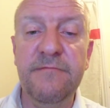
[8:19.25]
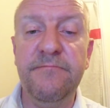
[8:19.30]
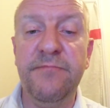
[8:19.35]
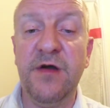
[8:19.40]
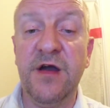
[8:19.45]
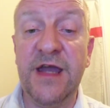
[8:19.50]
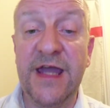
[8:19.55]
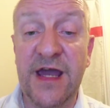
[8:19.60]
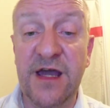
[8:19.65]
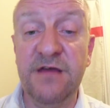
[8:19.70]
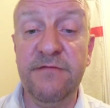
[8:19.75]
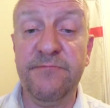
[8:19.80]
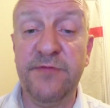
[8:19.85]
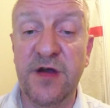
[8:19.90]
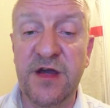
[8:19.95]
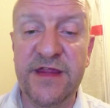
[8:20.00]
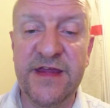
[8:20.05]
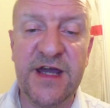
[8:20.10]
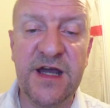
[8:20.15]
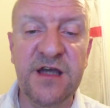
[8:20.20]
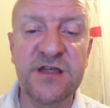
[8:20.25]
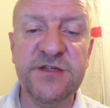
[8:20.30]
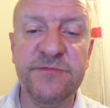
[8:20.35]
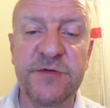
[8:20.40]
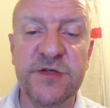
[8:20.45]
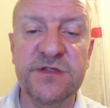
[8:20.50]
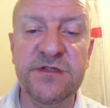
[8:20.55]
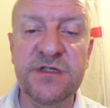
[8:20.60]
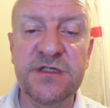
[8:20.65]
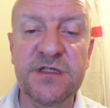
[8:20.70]
by their
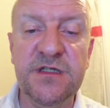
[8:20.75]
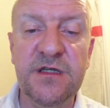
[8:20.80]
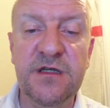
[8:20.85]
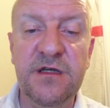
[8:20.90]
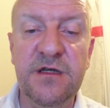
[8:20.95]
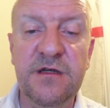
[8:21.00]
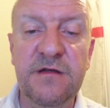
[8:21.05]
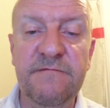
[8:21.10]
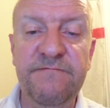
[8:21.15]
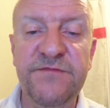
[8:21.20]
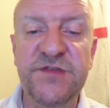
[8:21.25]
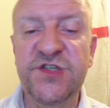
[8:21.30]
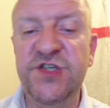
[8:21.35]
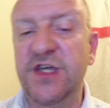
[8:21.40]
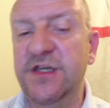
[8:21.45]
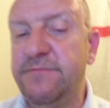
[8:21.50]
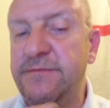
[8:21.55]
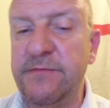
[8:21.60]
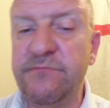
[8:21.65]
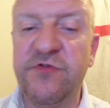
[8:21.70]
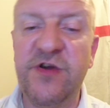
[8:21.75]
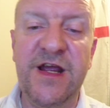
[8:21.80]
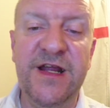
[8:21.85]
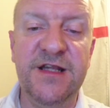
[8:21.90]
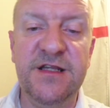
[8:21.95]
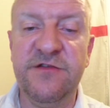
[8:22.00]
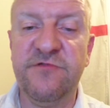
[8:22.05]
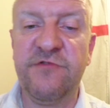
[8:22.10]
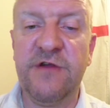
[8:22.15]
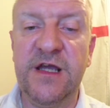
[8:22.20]
husbands. She's been
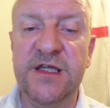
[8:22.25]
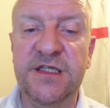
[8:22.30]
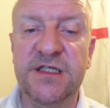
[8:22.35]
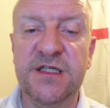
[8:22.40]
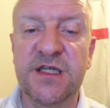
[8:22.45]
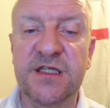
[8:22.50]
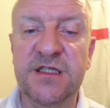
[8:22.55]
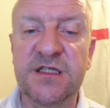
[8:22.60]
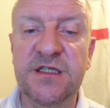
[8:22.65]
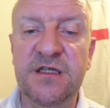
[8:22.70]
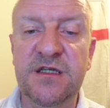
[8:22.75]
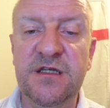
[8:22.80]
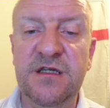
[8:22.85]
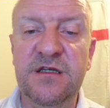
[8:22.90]
branded a racist.